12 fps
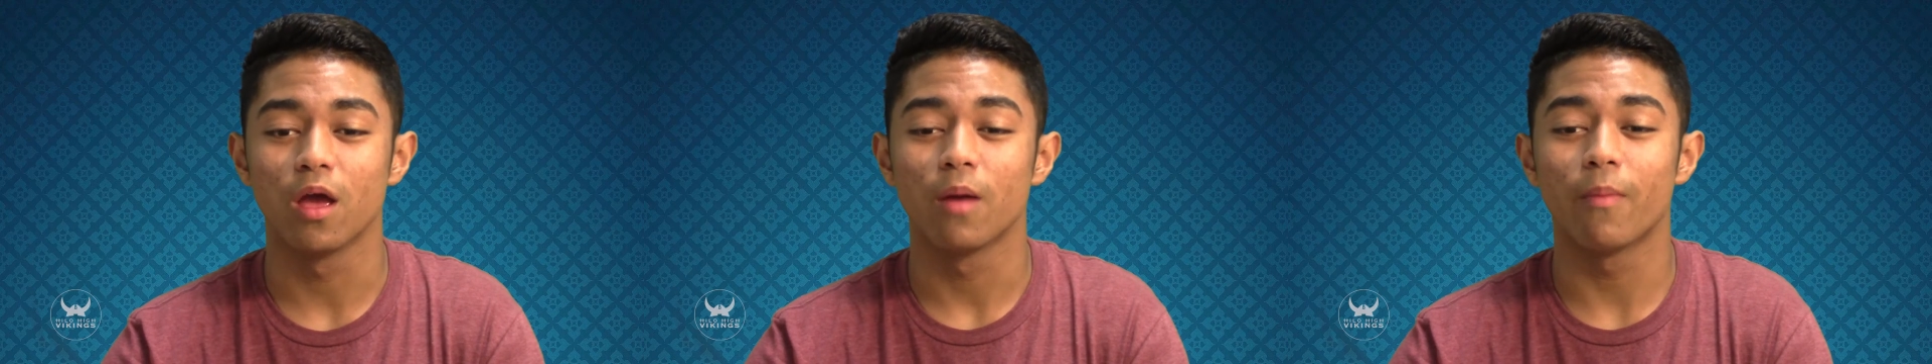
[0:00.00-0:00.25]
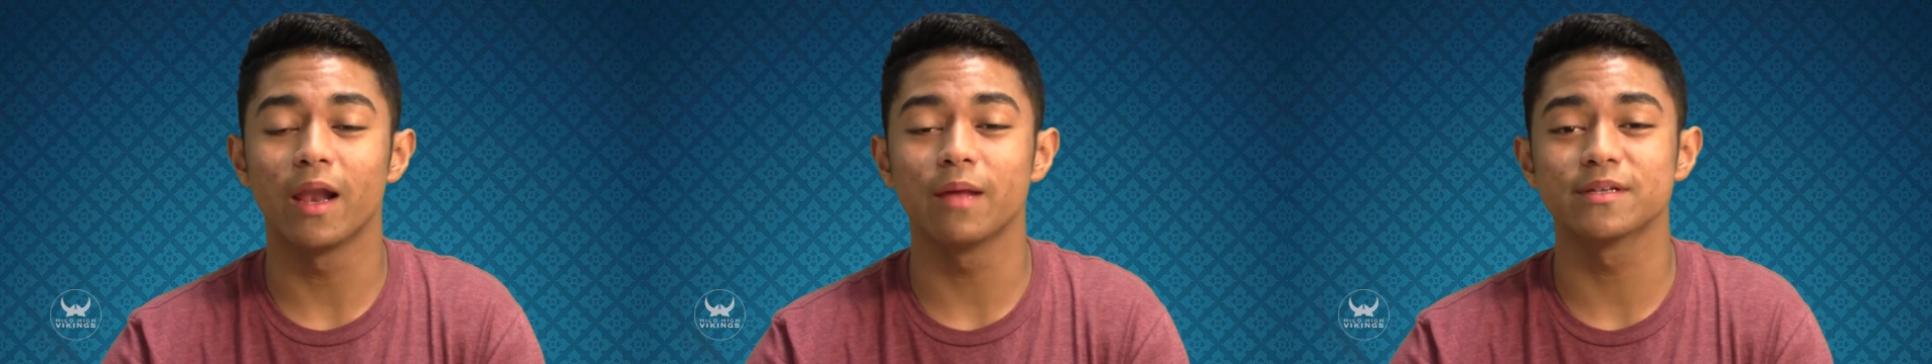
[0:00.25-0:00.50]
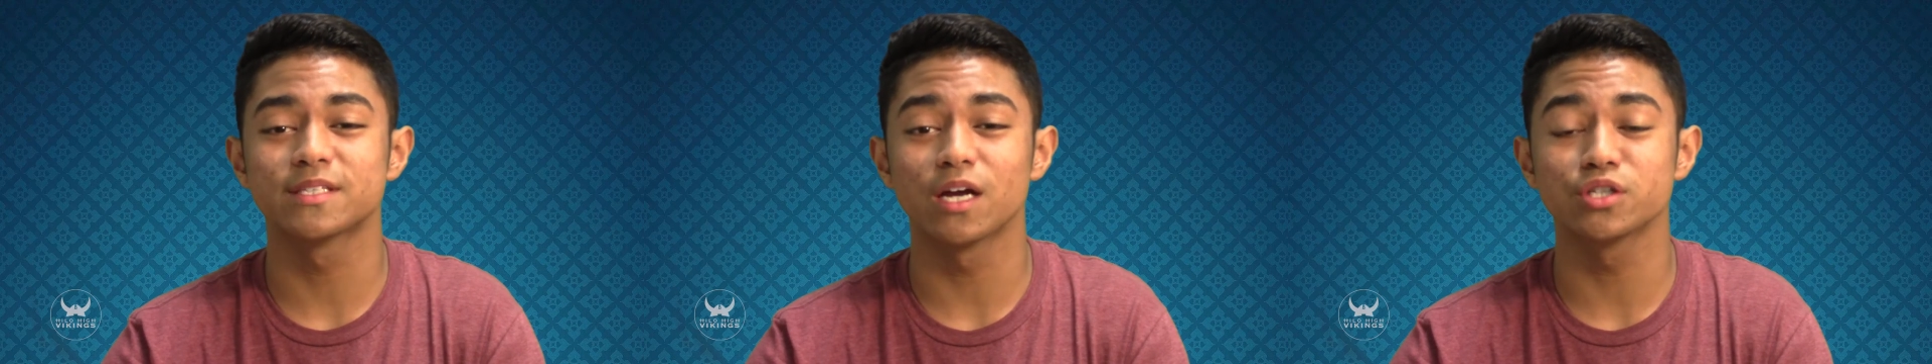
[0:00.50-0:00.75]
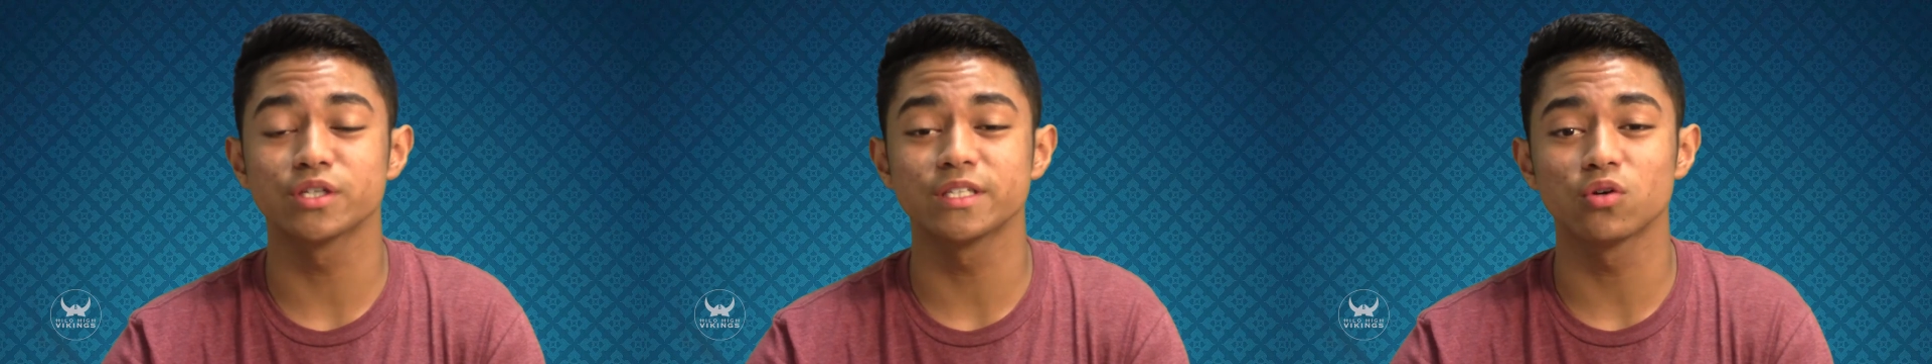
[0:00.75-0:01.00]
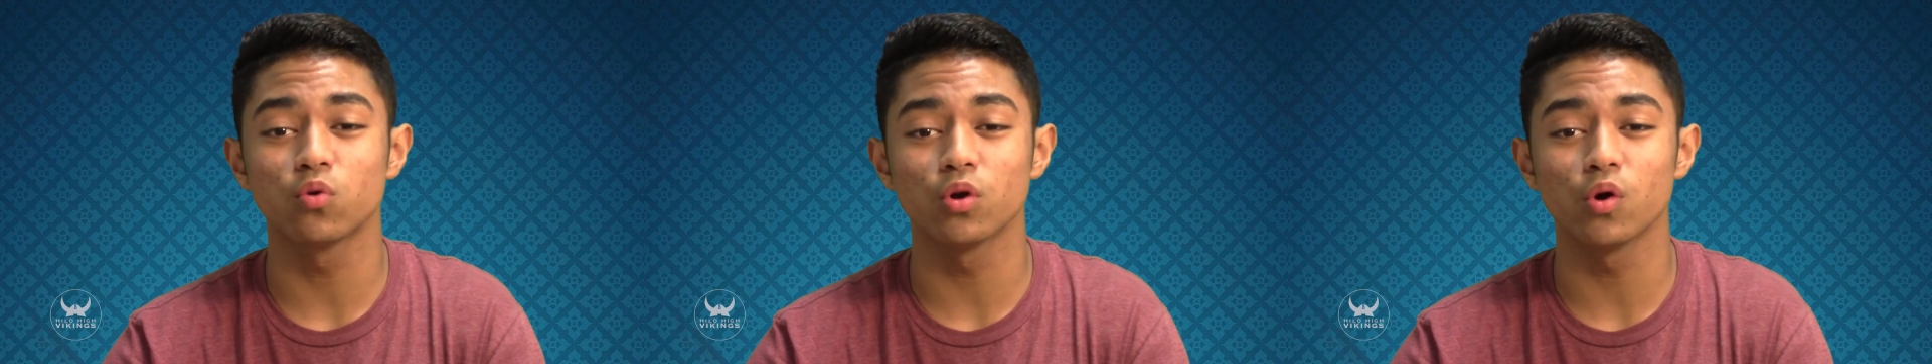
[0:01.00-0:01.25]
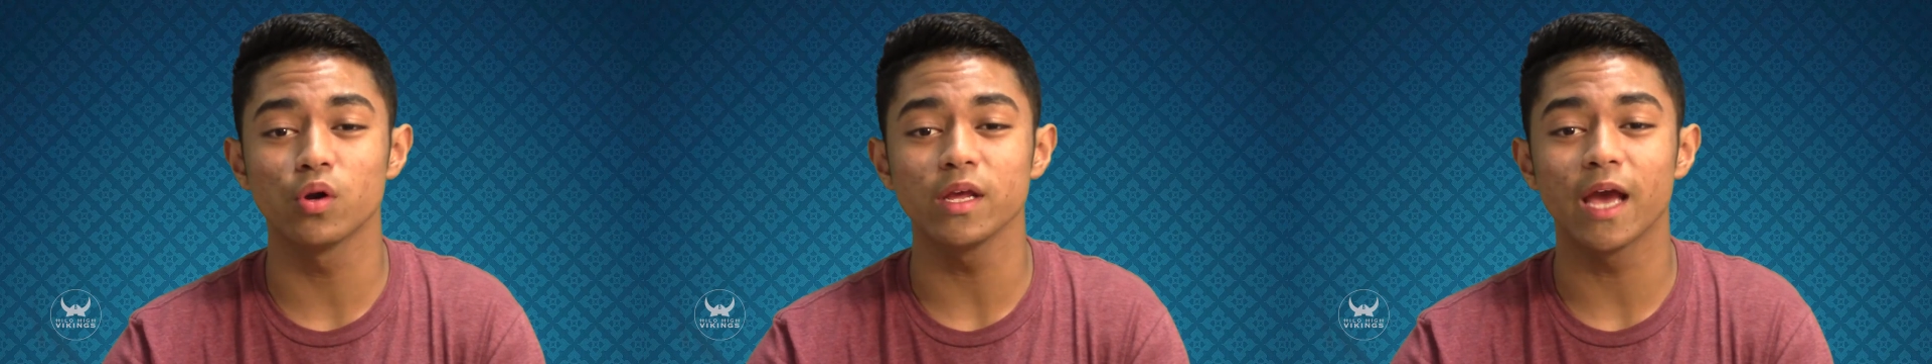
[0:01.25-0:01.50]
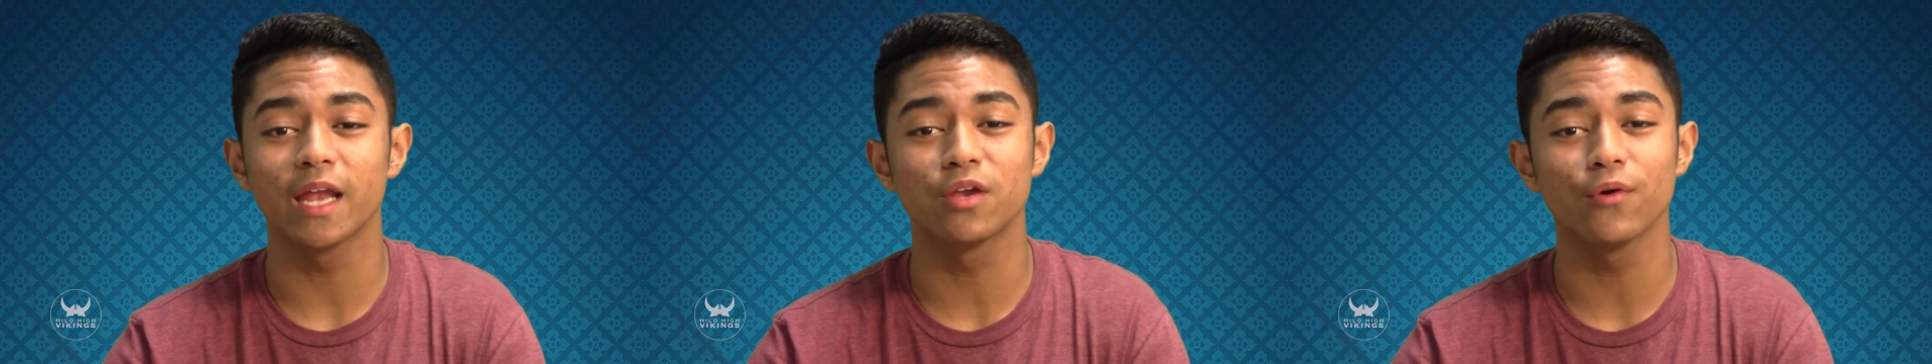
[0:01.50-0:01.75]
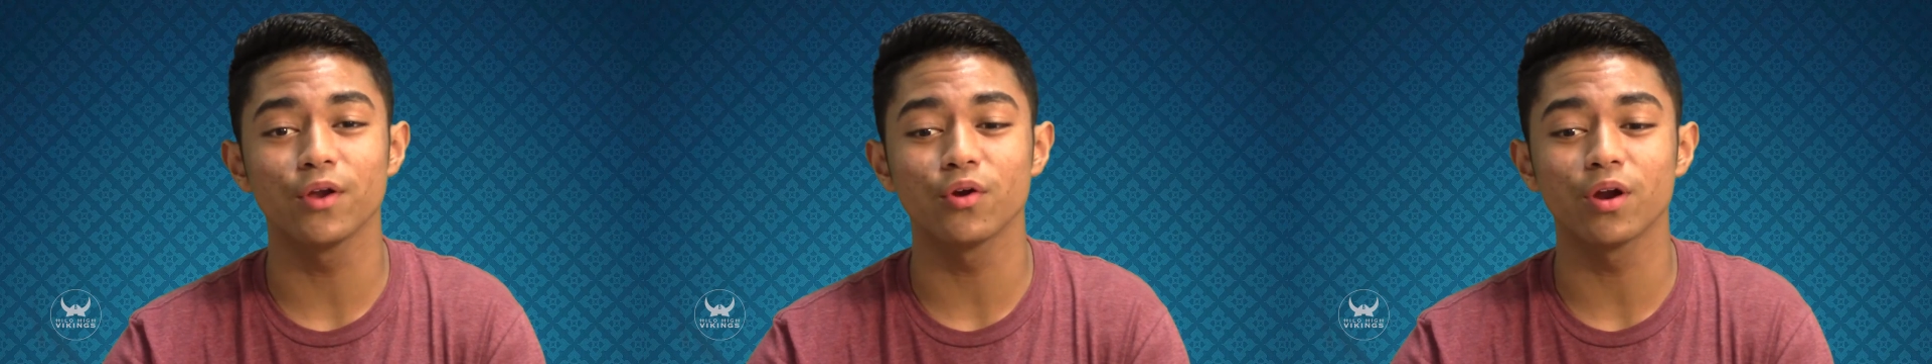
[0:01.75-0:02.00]
My name is Tai Chente Kuanoni, and
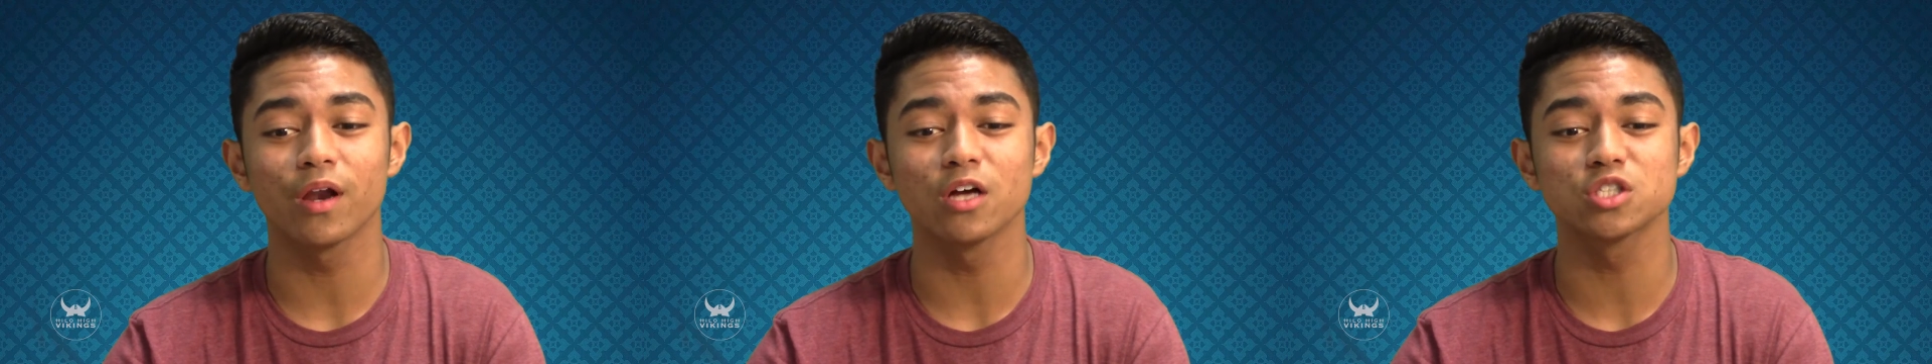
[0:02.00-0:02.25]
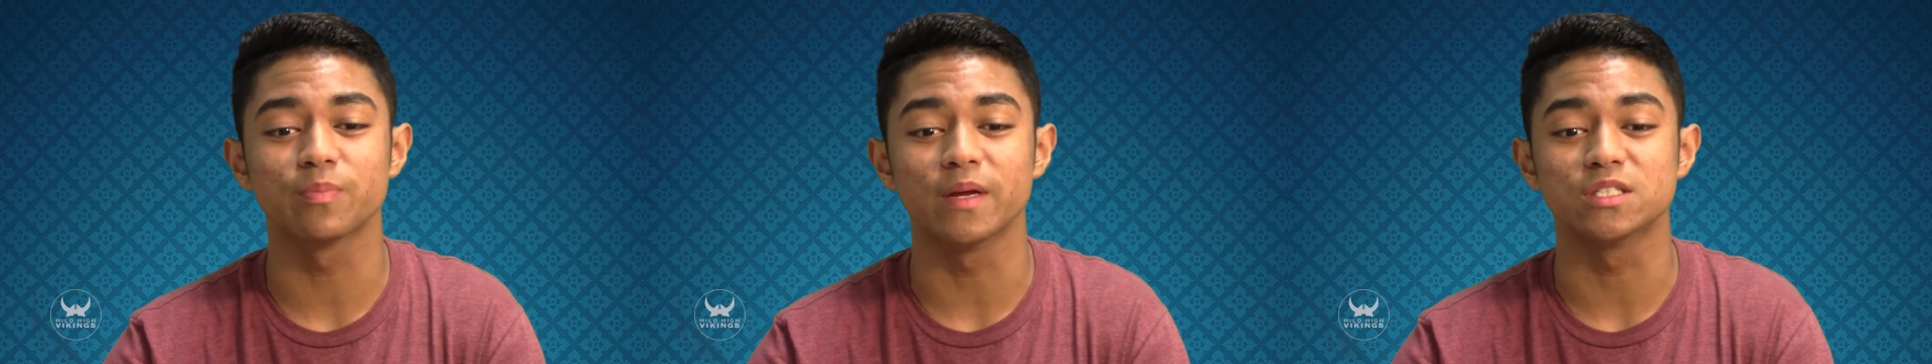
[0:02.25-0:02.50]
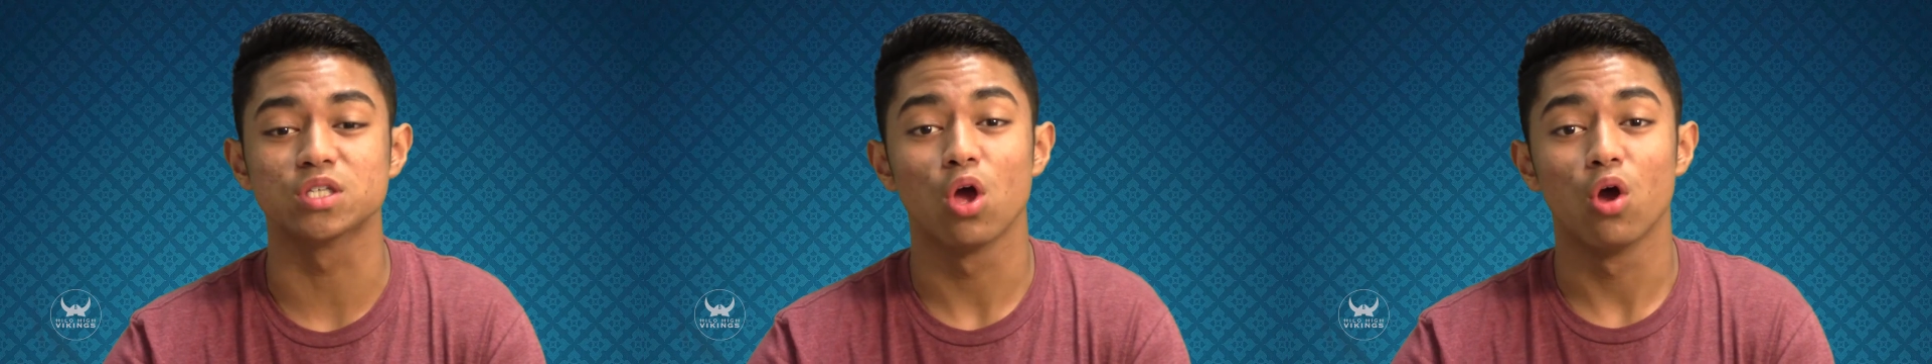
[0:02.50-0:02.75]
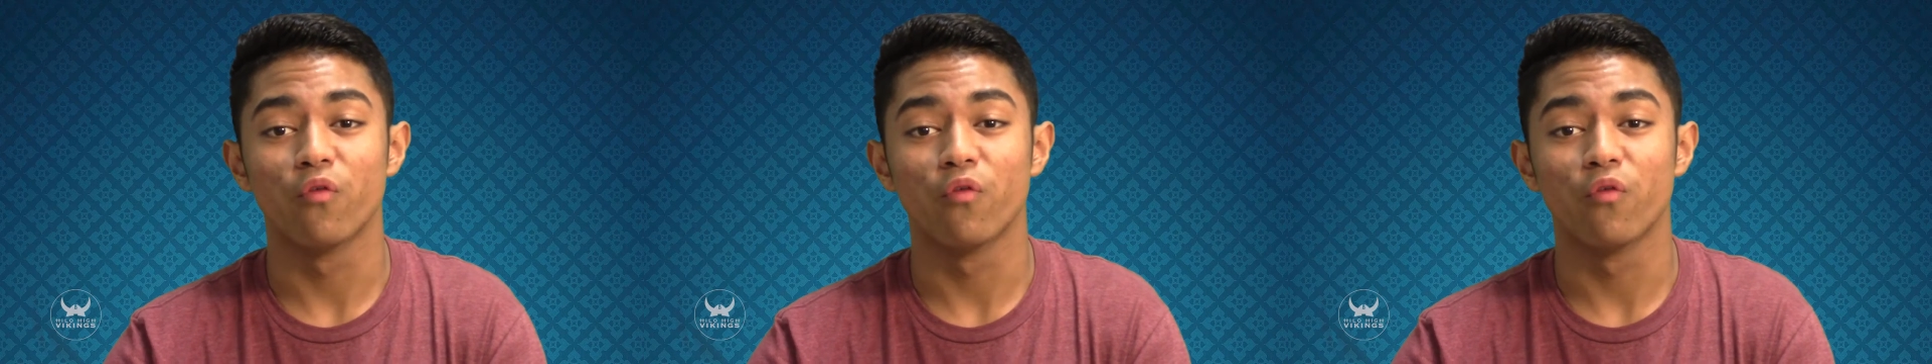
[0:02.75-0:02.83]
here are your announcements